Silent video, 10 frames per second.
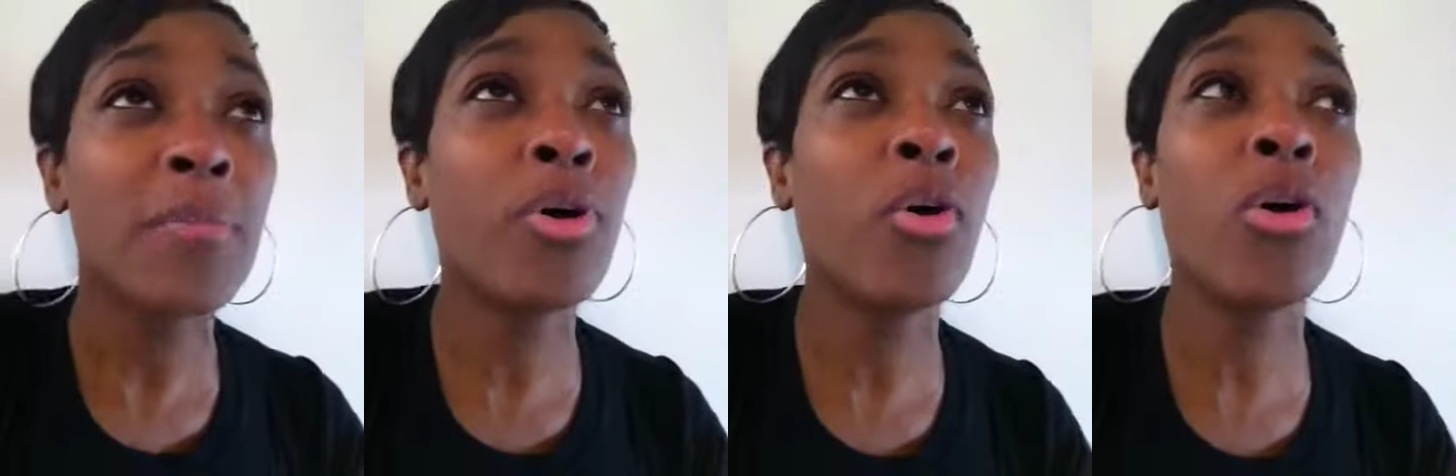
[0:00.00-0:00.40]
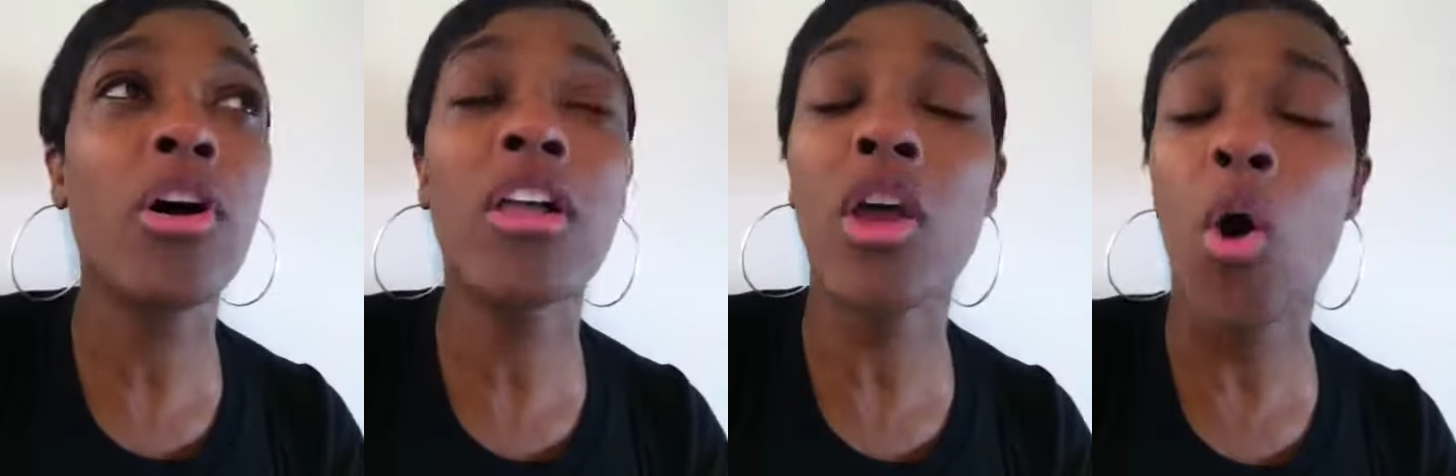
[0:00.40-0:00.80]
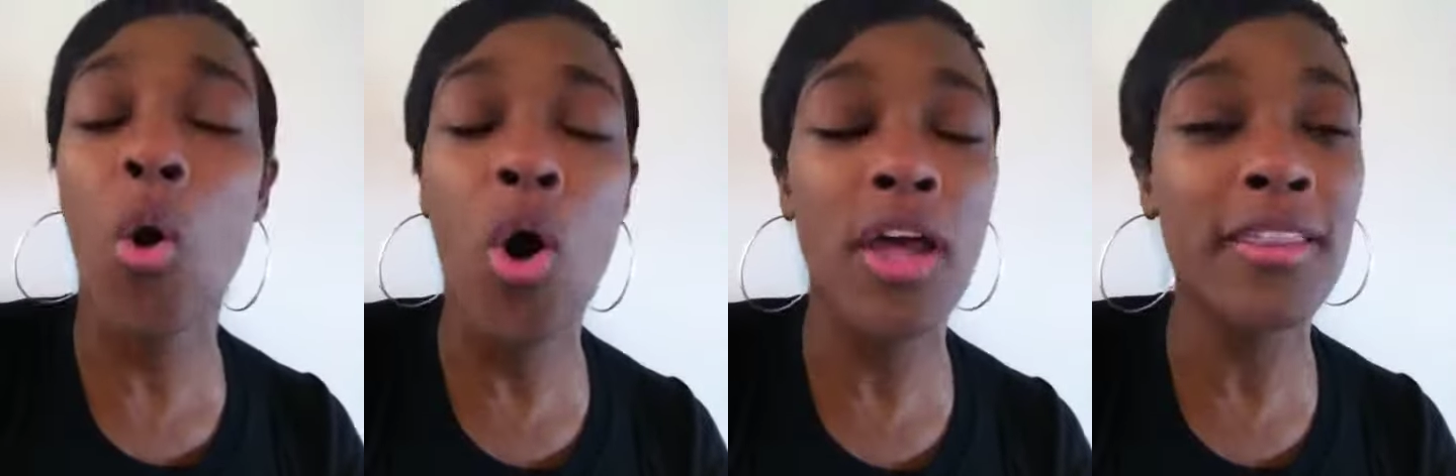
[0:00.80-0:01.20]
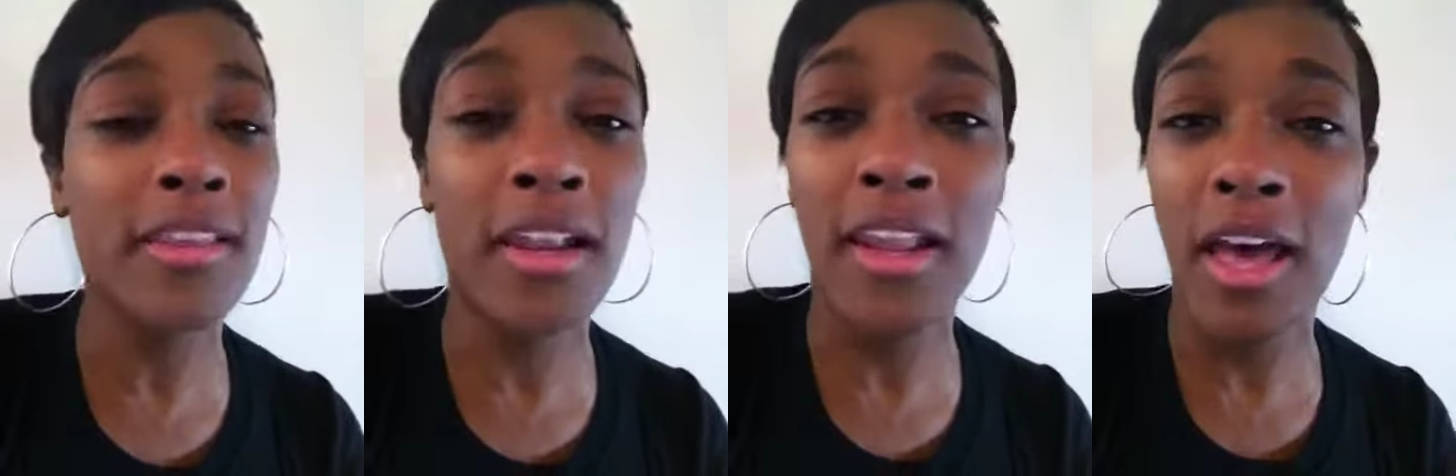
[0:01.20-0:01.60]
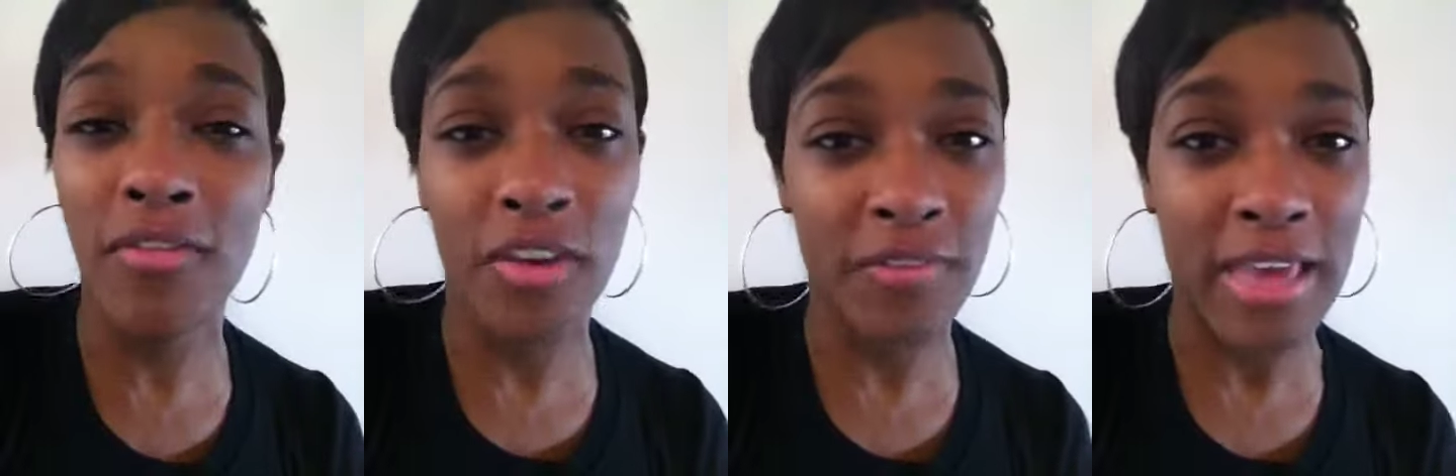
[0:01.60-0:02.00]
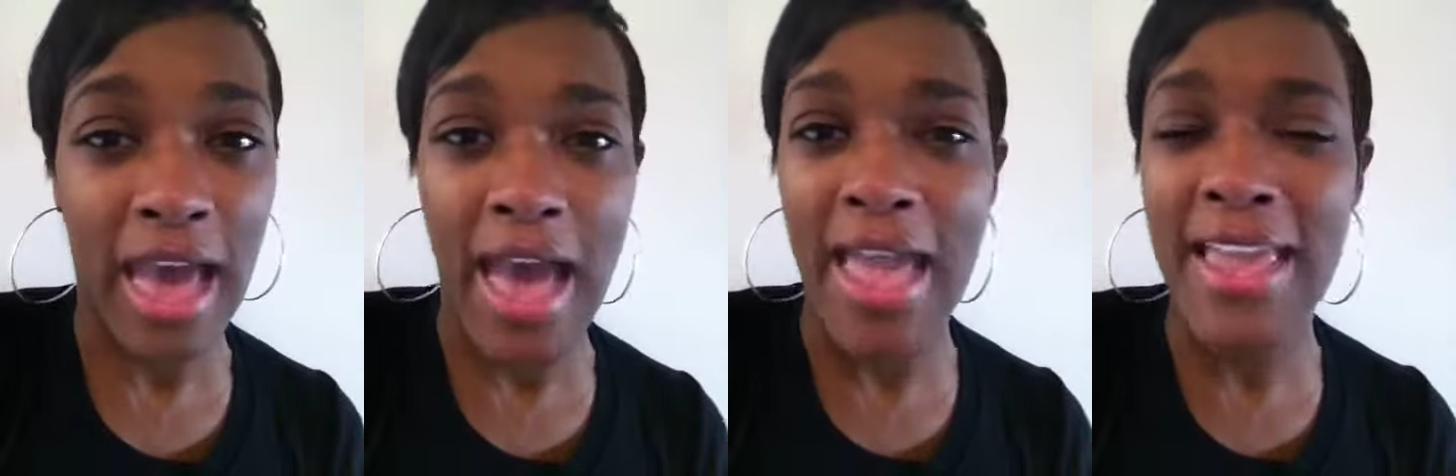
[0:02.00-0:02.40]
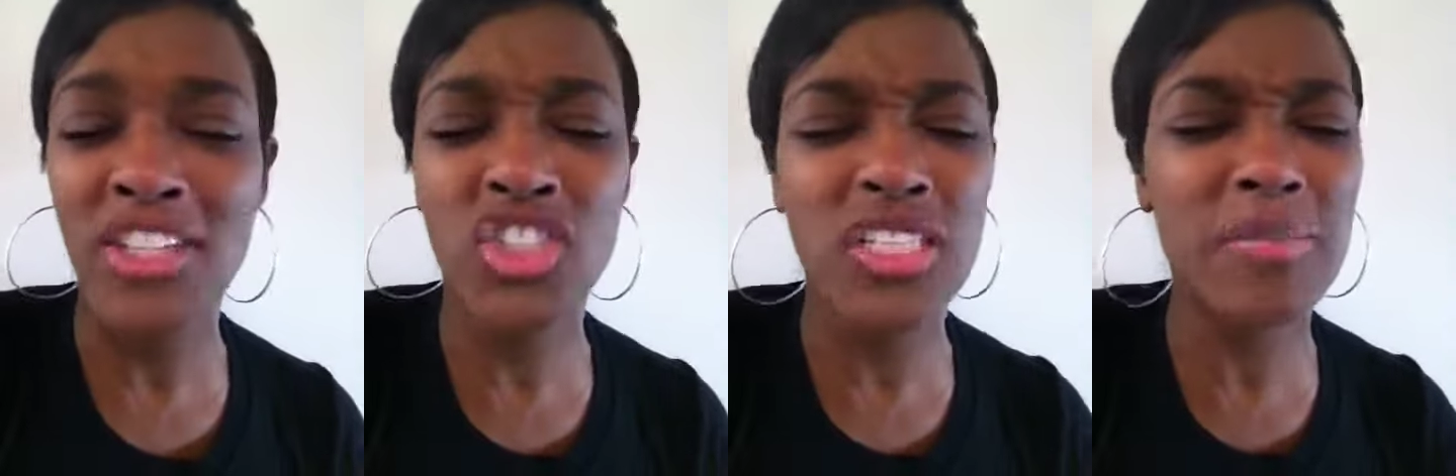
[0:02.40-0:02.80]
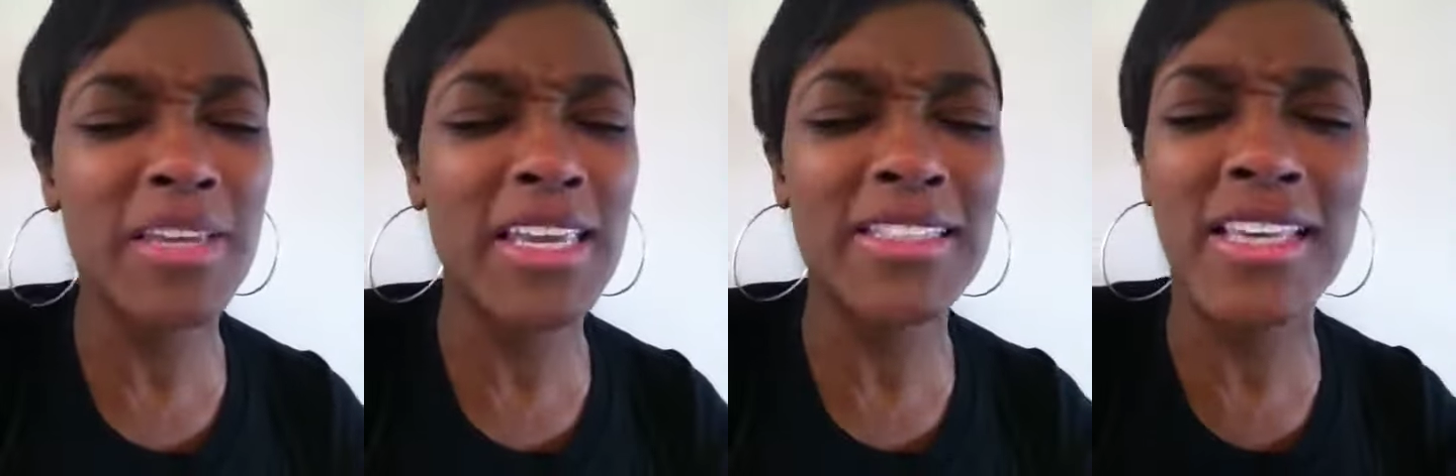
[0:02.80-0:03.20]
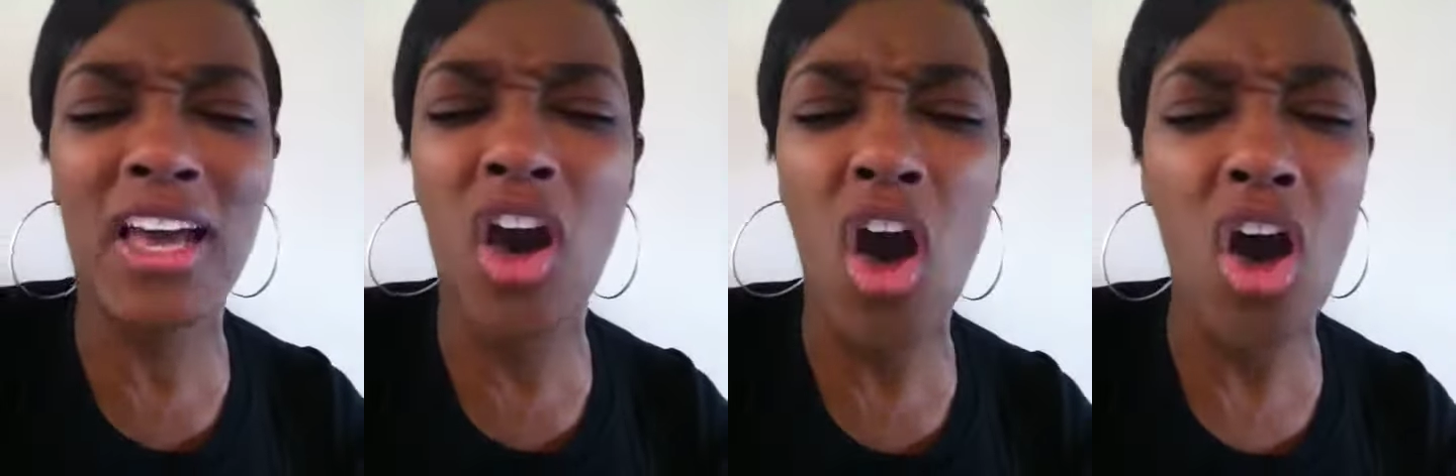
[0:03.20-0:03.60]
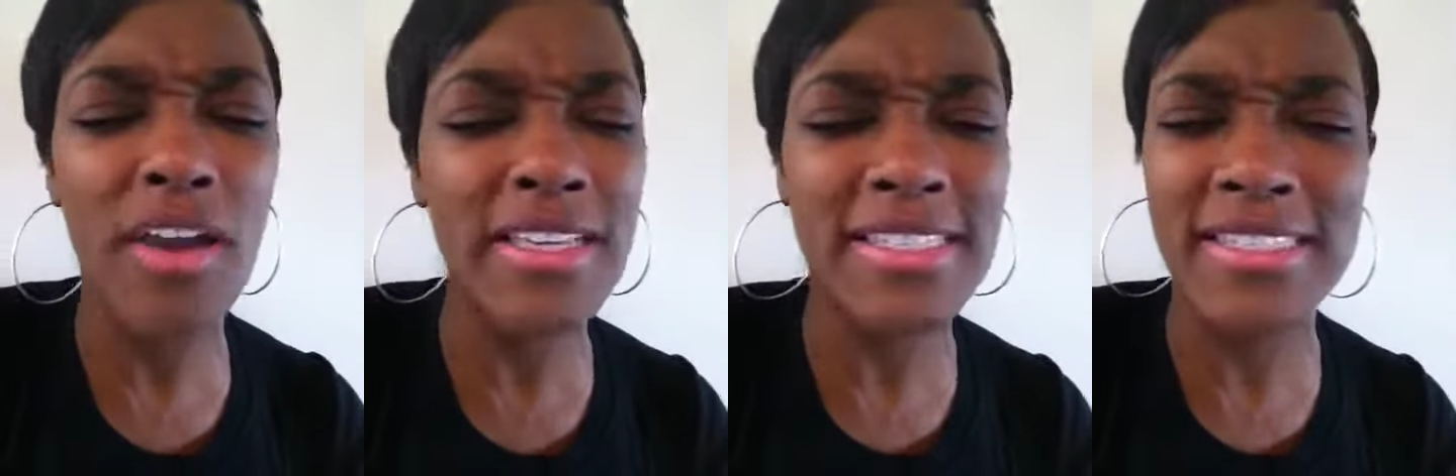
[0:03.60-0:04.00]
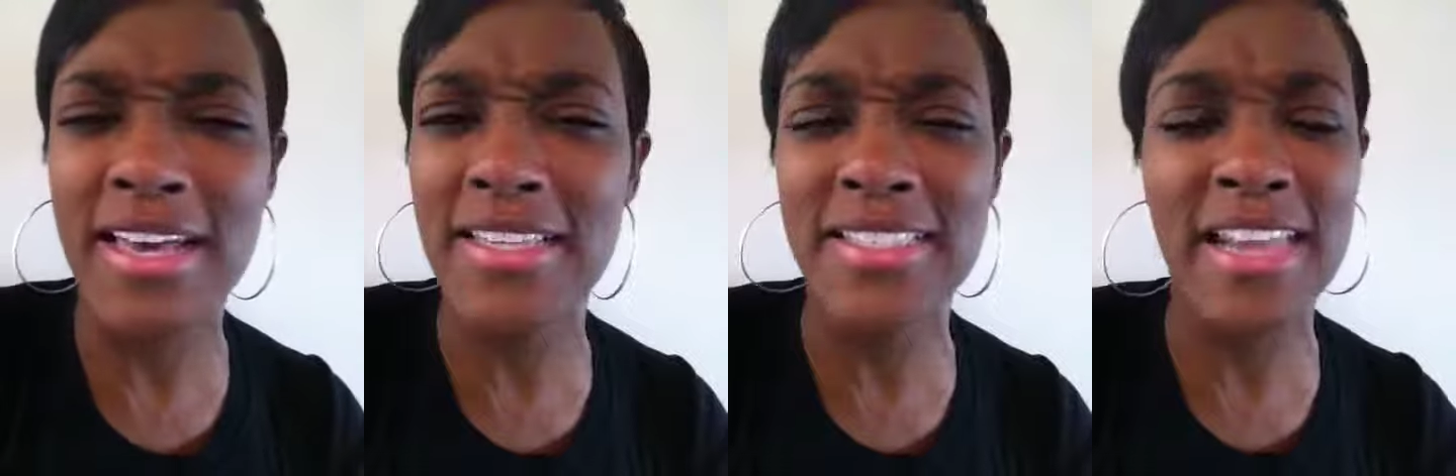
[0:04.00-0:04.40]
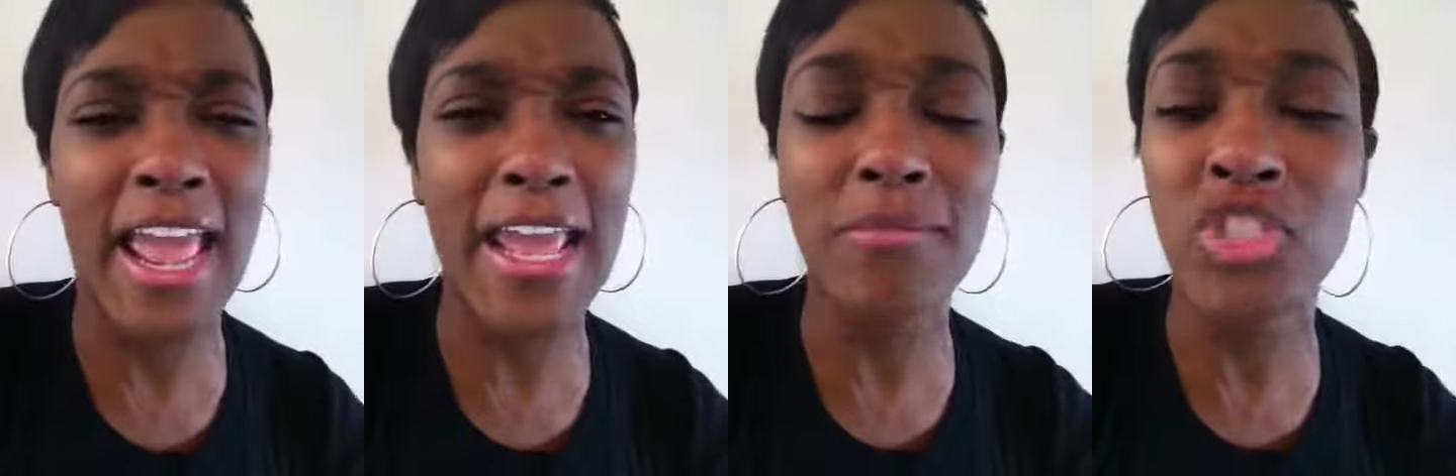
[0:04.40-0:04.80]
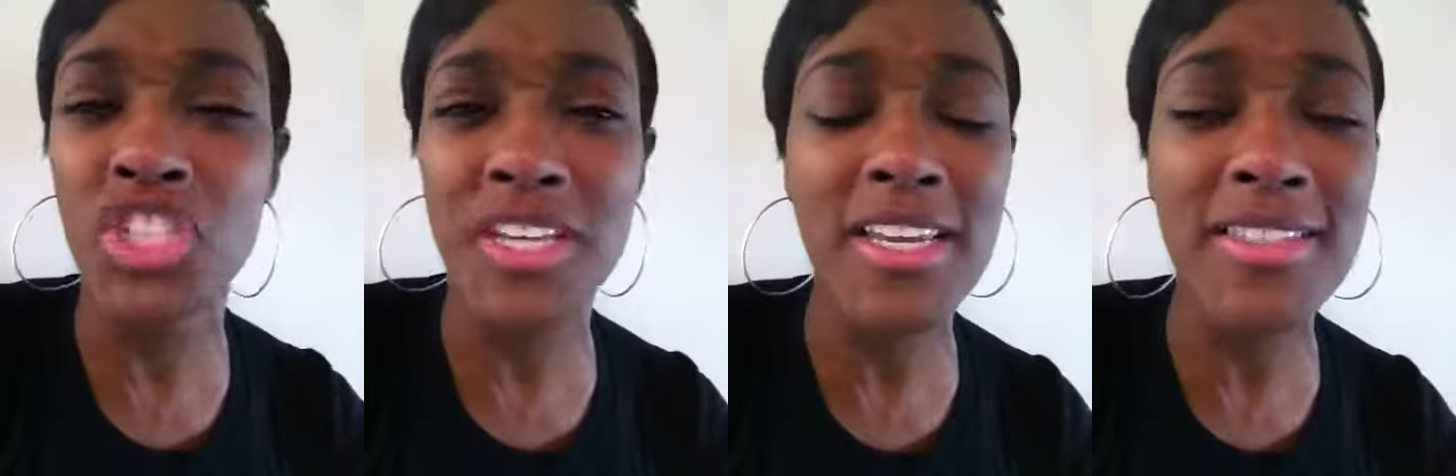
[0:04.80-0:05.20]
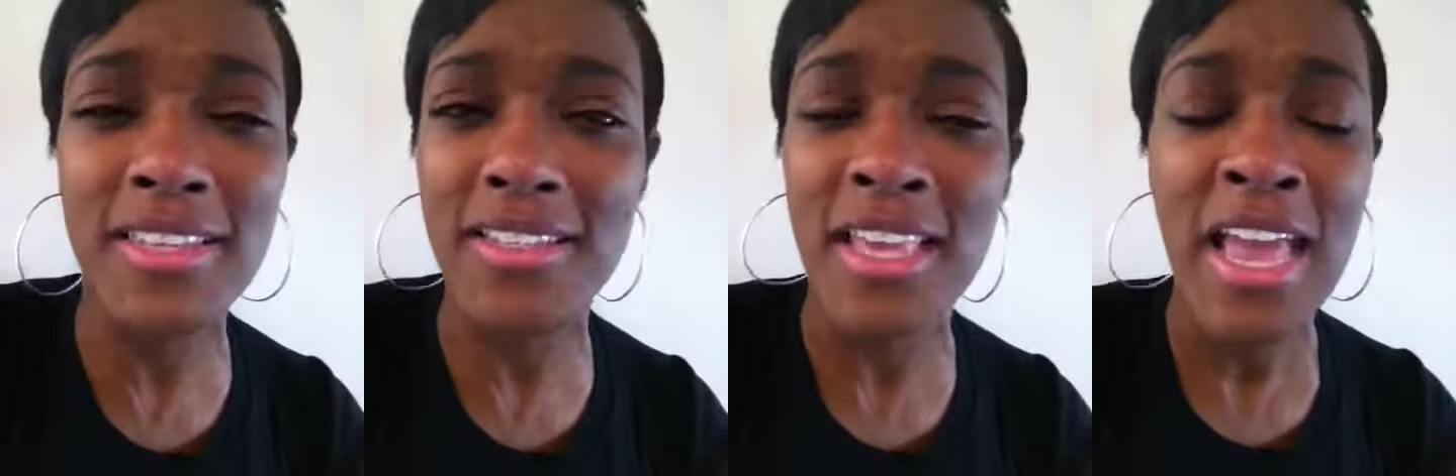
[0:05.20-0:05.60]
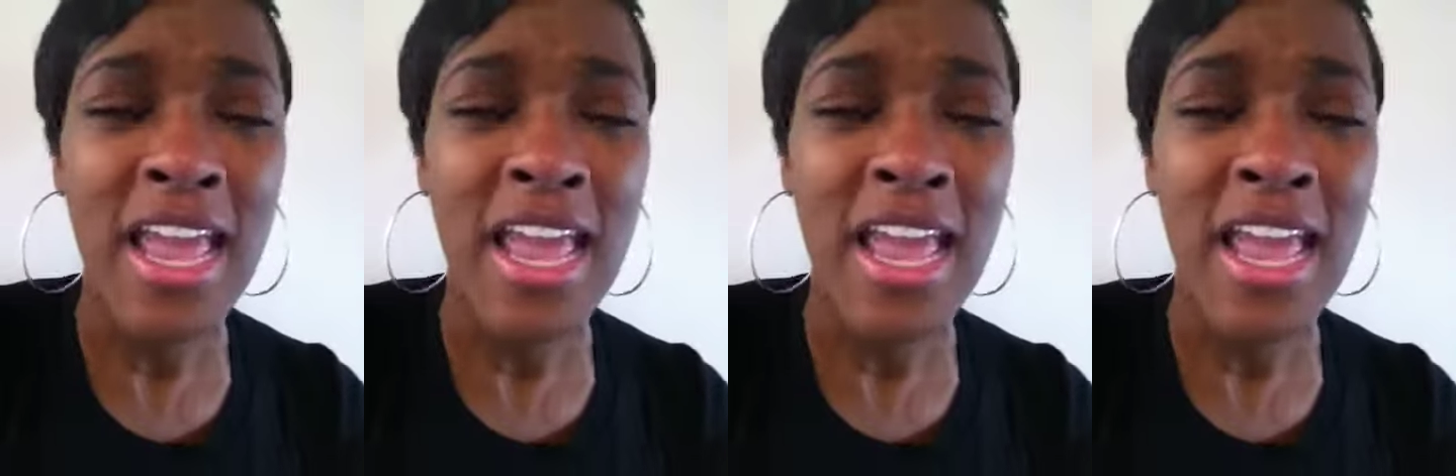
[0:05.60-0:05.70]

pull on the love of God and just begin to call his son's name Jesus.